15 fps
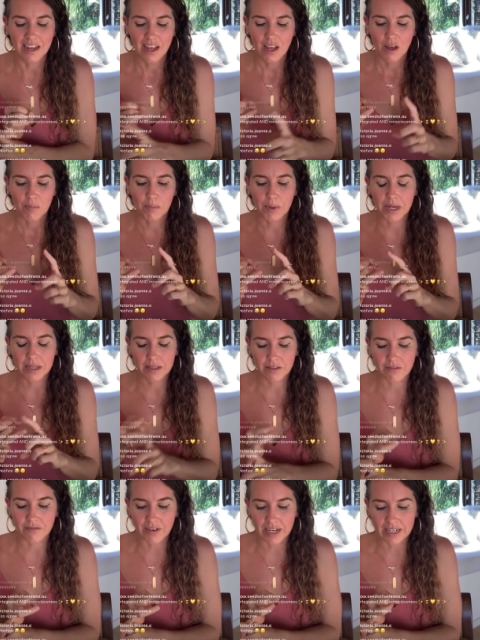But the
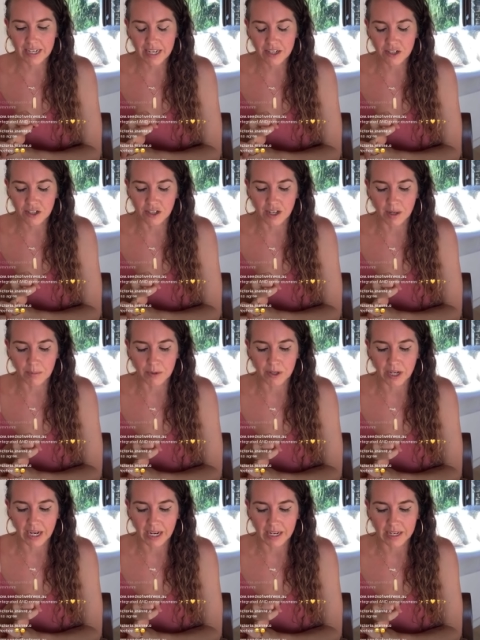financial
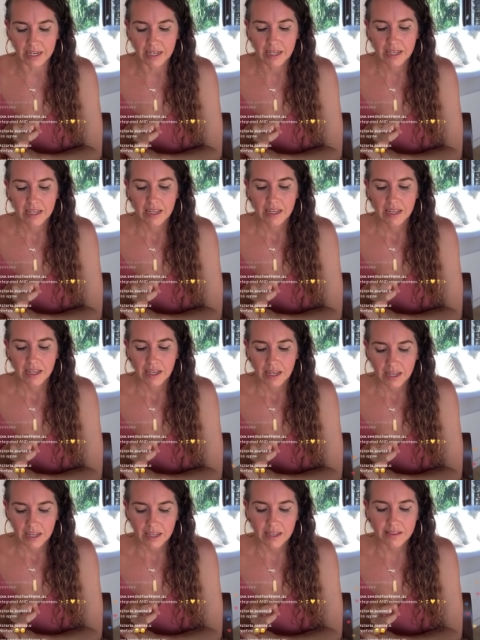upgrade,
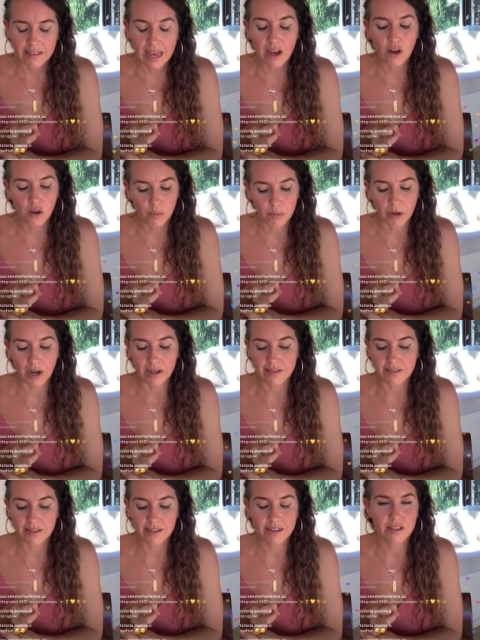that whole
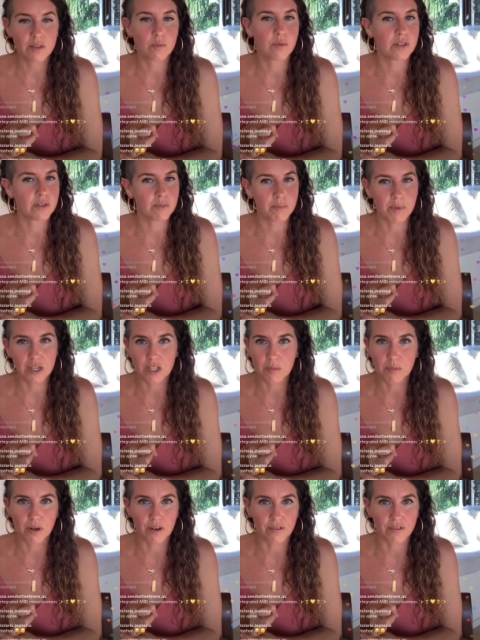process was much
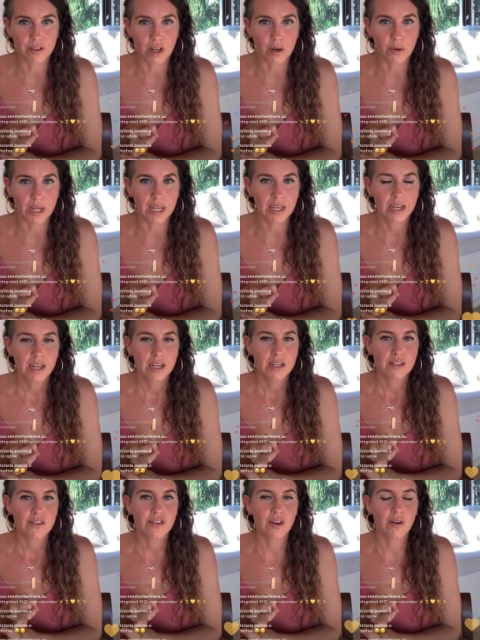more flowy.
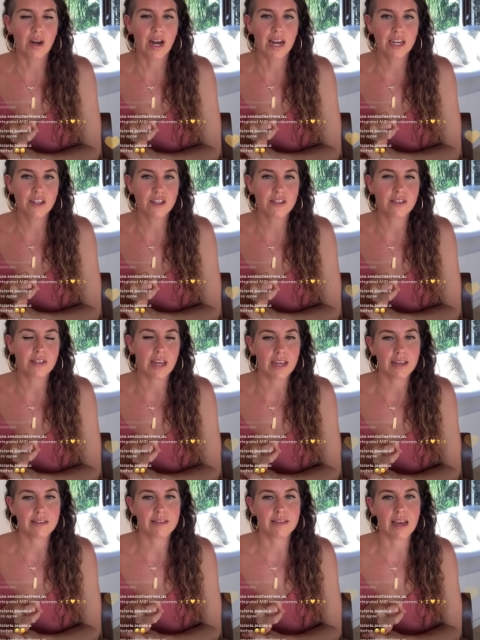So I just say
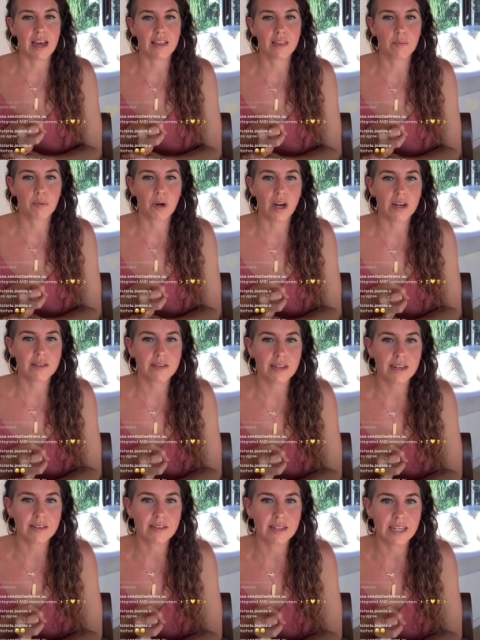it's that the
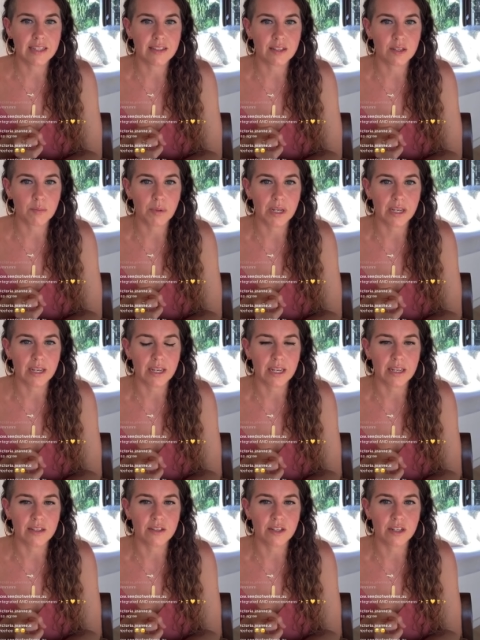process gets to be
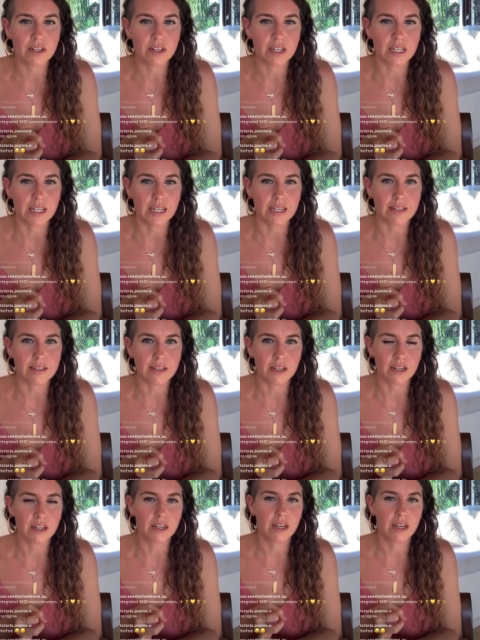easier and easier